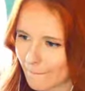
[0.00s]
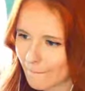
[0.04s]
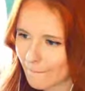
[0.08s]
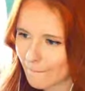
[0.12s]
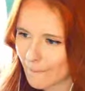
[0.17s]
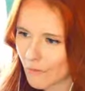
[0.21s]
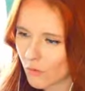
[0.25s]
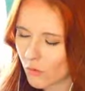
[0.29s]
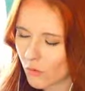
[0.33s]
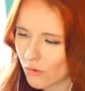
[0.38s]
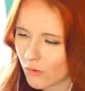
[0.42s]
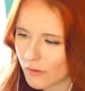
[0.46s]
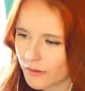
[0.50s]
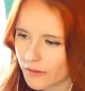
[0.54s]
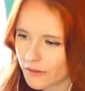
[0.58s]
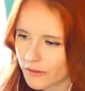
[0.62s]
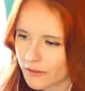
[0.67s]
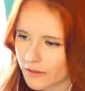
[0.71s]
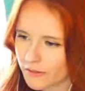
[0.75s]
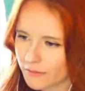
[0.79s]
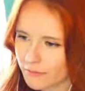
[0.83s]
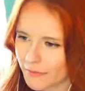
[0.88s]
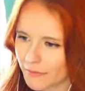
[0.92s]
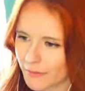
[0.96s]

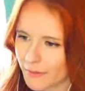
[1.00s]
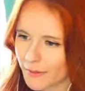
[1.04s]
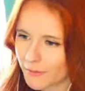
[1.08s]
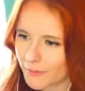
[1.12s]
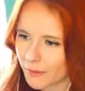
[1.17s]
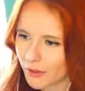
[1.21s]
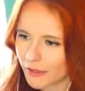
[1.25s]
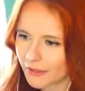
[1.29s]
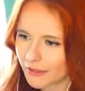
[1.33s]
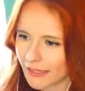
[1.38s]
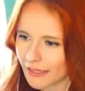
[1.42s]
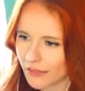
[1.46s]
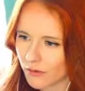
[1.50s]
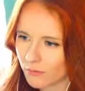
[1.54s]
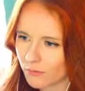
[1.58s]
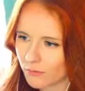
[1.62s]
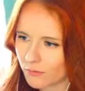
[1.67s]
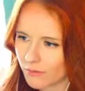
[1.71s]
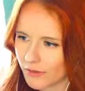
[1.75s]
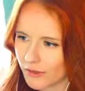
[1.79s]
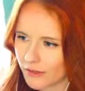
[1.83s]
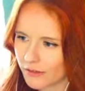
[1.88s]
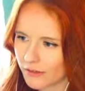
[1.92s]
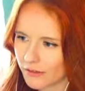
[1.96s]
Or maybe put like a,
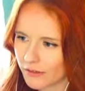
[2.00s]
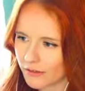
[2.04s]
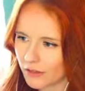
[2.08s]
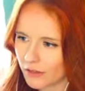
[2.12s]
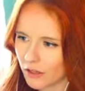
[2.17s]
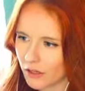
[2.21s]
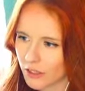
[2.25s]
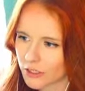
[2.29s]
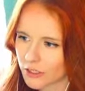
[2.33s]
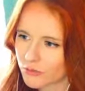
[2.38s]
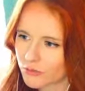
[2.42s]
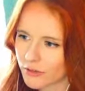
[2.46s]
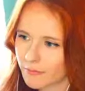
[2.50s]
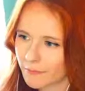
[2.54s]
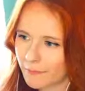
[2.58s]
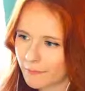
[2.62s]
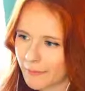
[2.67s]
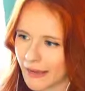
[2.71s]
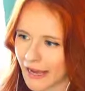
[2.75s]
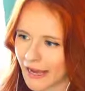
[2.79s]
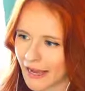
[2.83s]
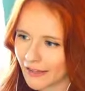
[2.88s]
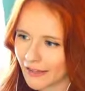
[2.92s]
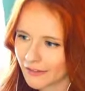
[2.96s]
a, large one
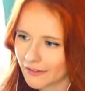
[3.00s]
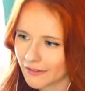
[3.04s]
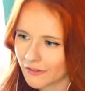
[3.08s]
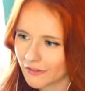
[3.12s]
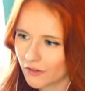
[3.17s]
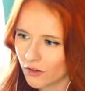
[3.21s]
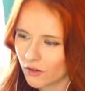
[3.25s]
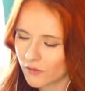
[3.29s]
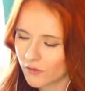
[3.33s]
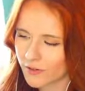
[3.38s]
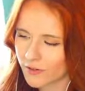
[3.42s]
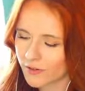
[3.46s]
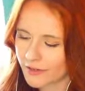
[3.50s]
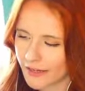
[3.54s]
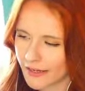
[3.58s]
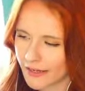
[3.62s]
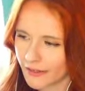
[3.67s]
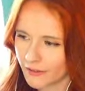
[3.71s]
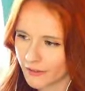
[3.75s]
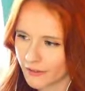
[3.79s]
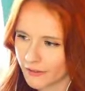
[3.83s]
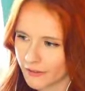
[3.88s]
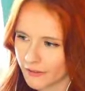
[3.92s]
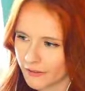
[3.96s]
back over
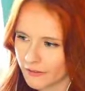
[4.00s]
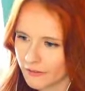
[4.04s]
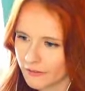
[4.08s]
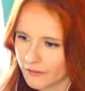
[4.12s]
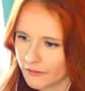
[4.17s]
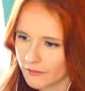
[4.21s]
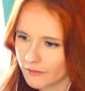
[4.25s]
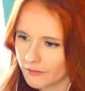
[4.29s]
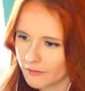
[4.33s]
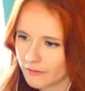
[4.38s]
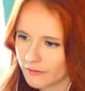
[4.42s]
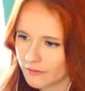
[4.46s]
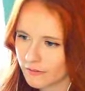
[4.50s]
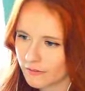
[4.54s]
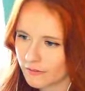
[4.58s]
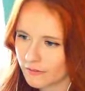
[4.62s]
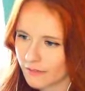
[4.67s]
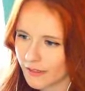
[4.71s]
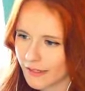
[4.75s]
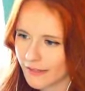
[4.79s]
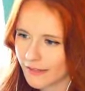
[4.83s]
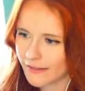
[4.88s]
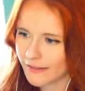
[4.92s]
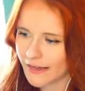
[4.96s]
there
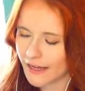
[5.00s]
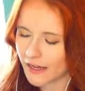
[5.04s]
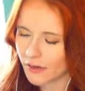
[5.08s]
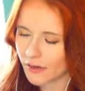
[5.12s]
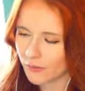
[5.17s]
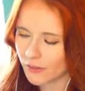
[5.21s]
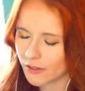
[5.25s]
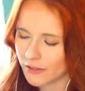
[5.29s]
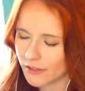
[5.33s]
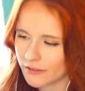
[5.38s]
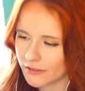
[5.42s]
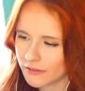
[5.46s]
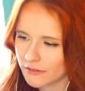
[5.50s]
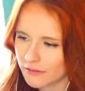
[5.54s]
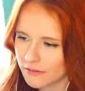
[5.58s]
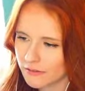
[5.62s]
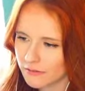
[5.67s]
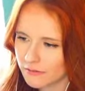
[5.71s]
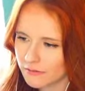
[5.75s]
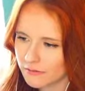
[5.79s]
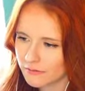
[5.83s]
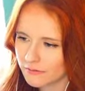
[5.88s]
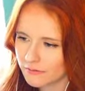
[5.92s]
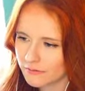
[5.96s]
in that one.
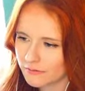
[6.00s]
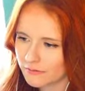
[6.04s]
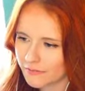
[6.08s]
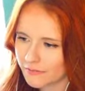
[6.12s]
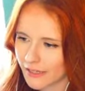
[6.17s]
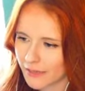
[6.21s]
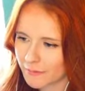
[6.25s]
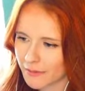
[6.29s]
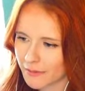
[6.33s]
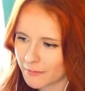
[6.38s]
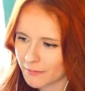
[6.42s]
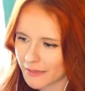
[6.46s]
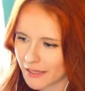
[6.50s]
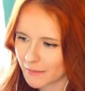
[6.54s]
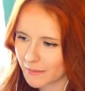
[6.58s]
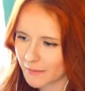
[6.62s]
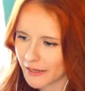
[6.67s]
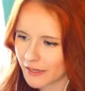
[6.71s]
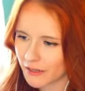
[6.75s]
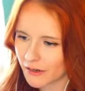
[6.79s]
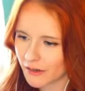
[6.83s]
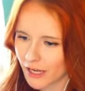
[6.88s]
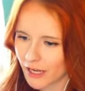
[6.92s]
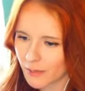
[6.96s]
That might be a
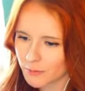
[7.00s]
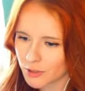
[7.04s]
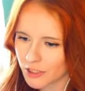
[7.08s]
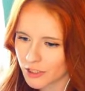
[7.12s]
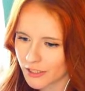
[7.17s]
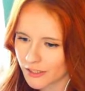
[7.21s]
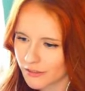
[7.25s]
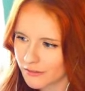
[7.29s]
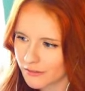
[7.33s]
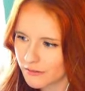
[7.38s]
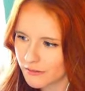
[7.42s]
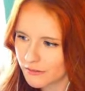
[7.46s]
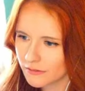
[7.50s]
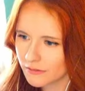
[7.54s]
better option.